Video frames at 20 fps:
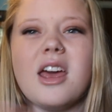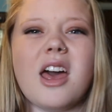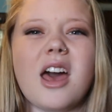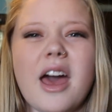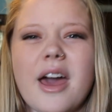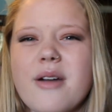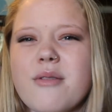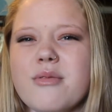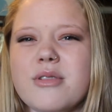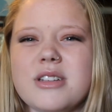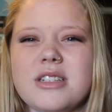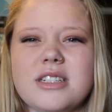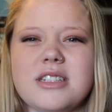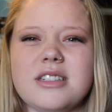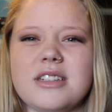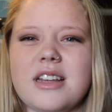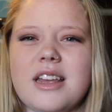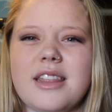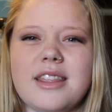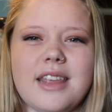I
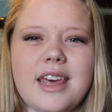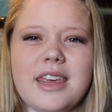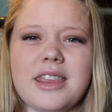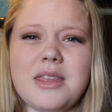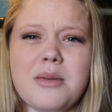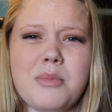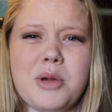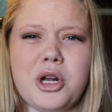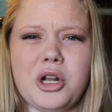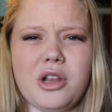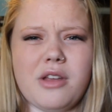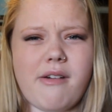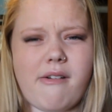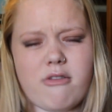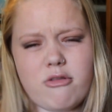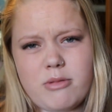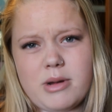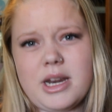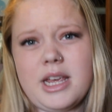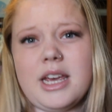was in like the middle of
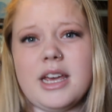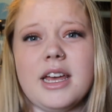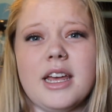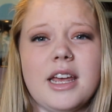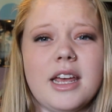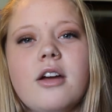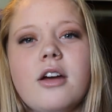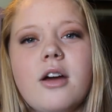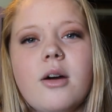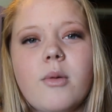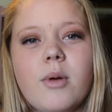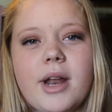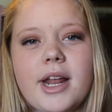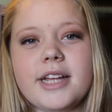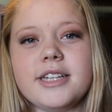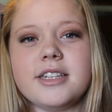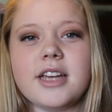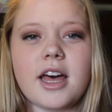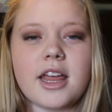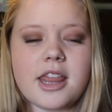everybody. When
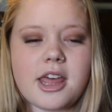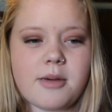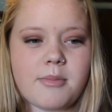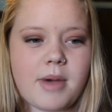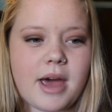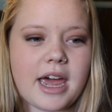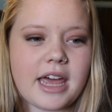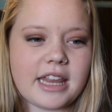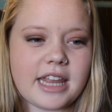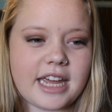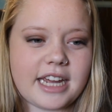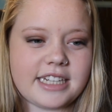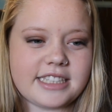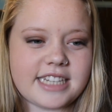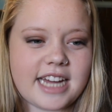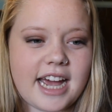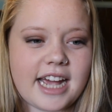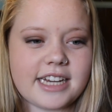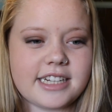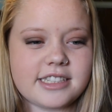I saw them, I like
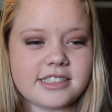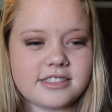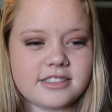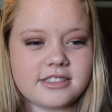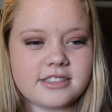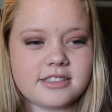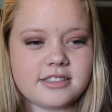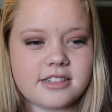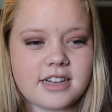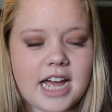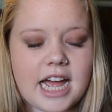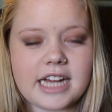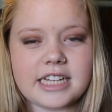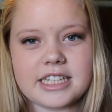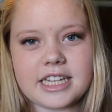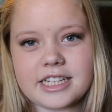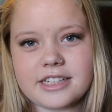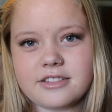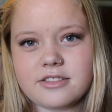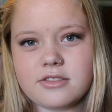died. I
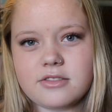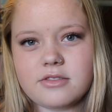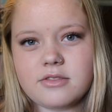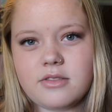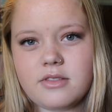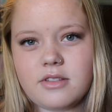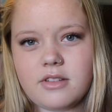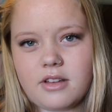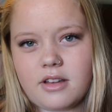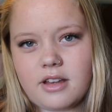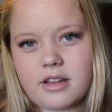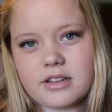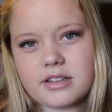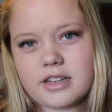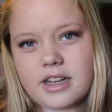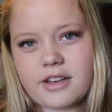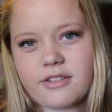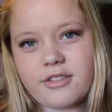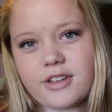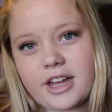feel
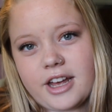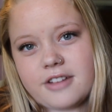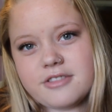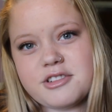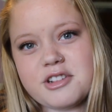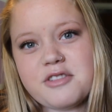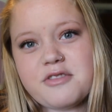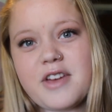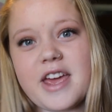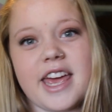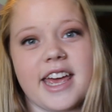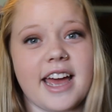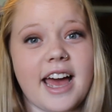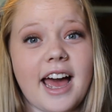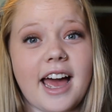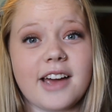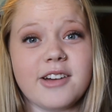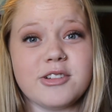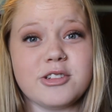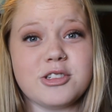like I was gonna faint.
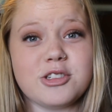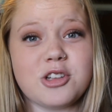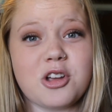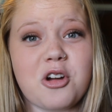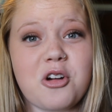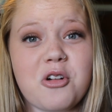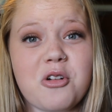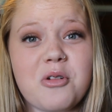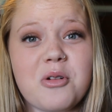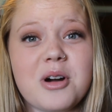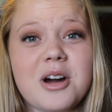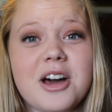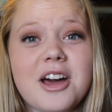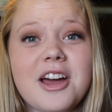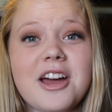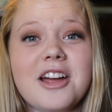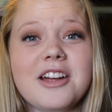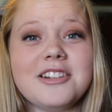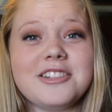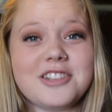I was so
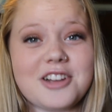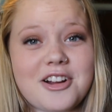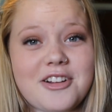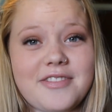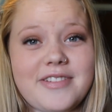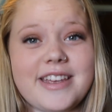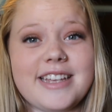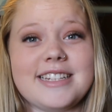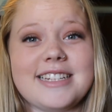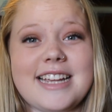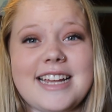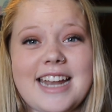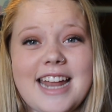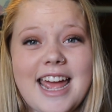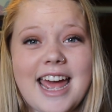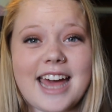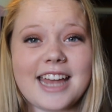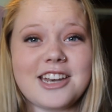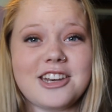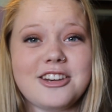nervous, and
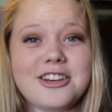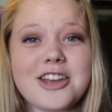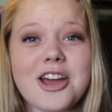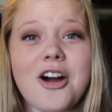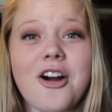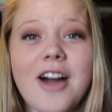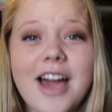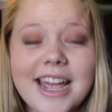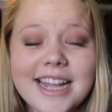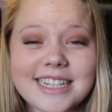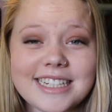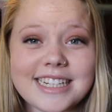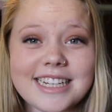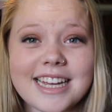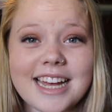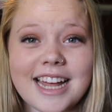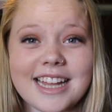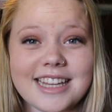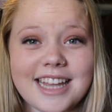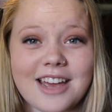I had no
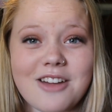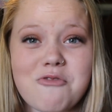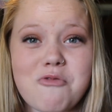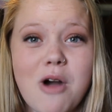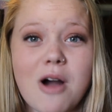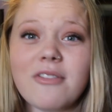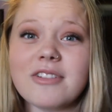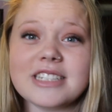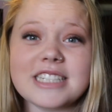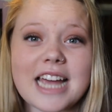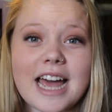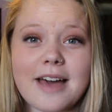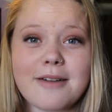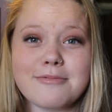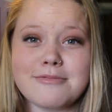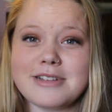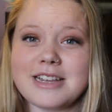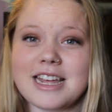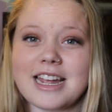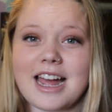idea like what was
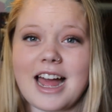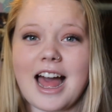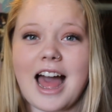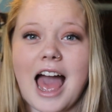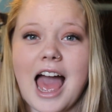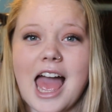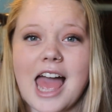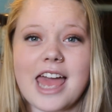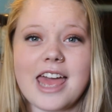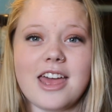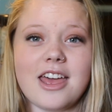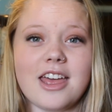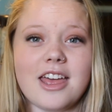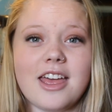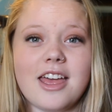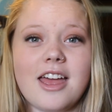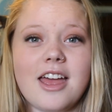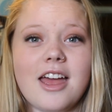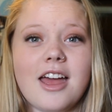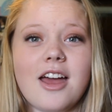happening.
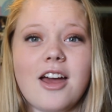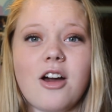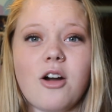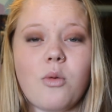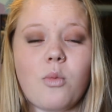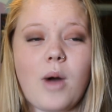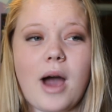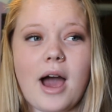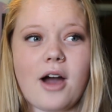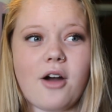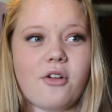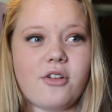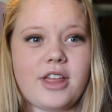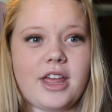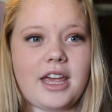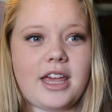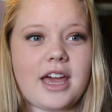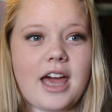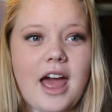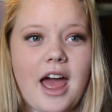Wow,
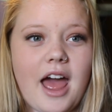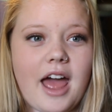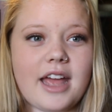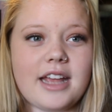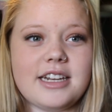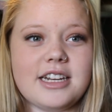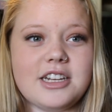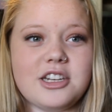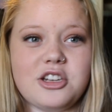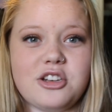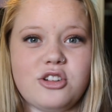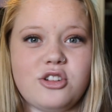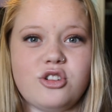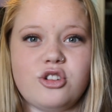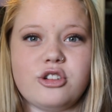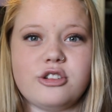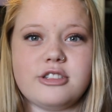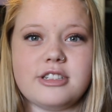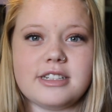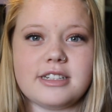like I didn't
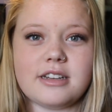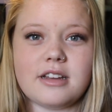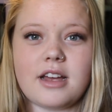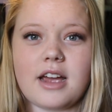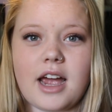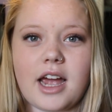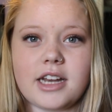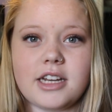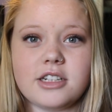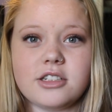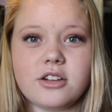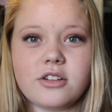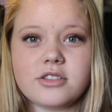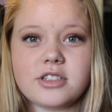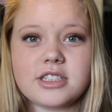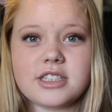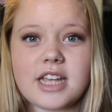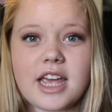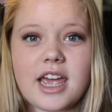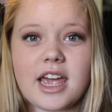know what
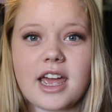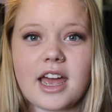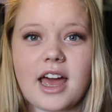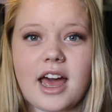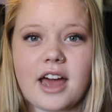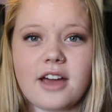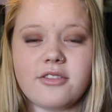to say.